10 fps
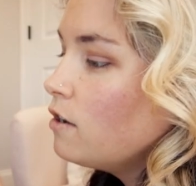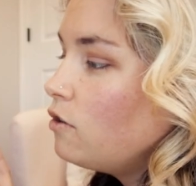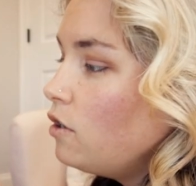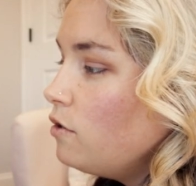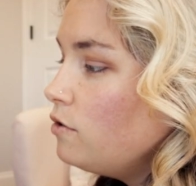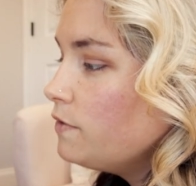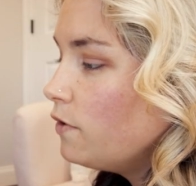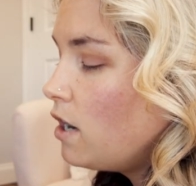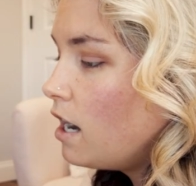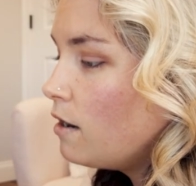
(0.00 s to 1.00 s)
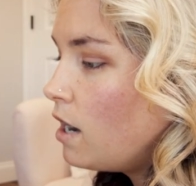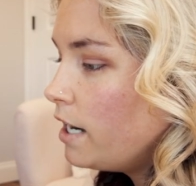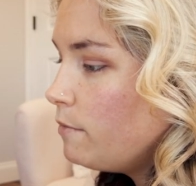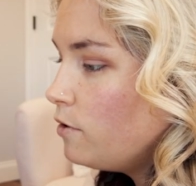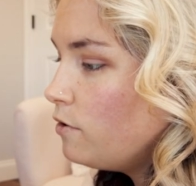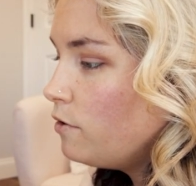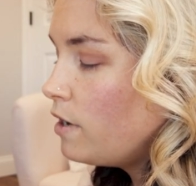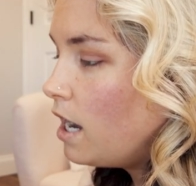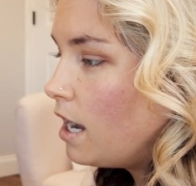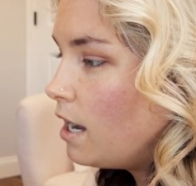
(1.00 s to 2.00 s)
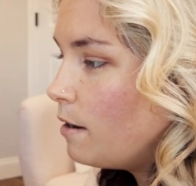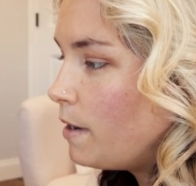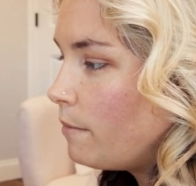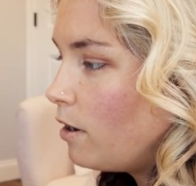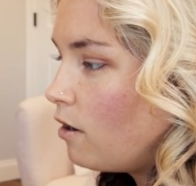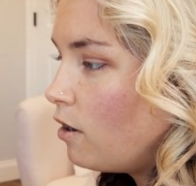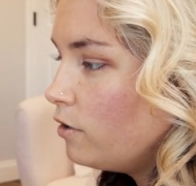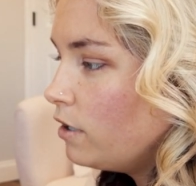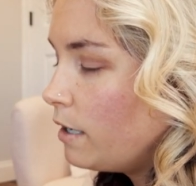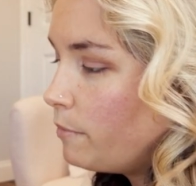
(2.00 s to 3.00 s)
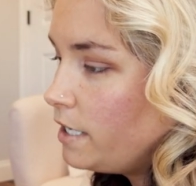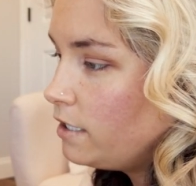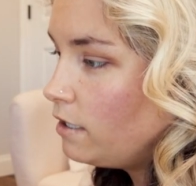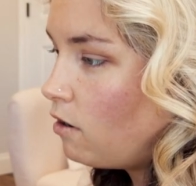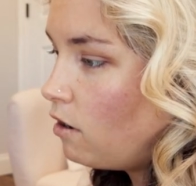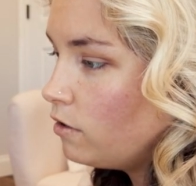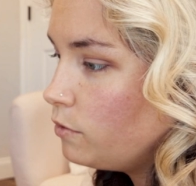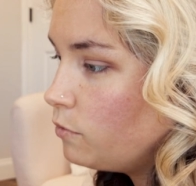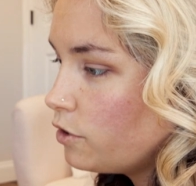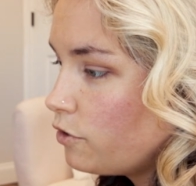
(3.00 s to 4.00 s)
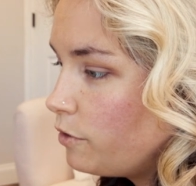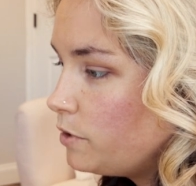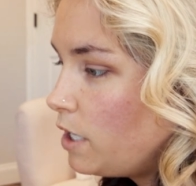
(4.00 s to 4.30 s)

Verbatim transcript: clothes for our honeymoon. Um, I bought all, like basically all new wardrobe.